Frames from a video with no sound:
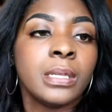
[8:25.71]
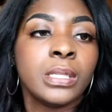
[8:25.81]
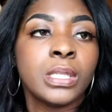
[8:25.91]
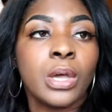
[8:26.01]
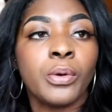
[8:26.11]

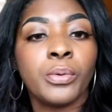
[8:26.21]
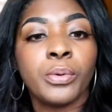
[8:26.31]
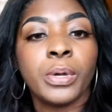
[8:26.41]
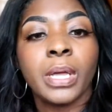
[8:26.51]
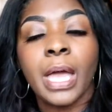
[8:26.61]
So
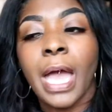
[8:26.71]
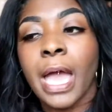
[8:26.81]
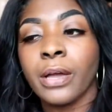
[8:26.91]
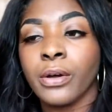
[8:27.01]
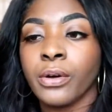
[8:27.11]

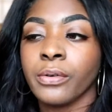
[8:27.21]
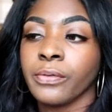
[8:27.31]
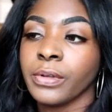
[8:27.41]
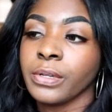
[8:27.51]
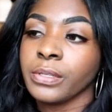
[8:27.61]
I go
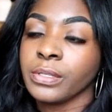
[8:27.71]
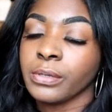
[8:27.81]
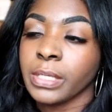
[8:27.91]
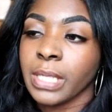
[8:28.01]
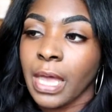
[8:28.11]
over to
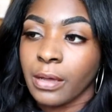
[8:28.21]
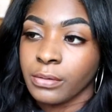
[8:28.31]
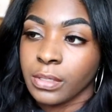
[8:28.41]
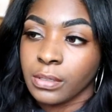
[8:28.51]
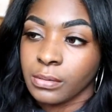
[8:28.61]
his
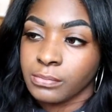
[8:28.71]
house.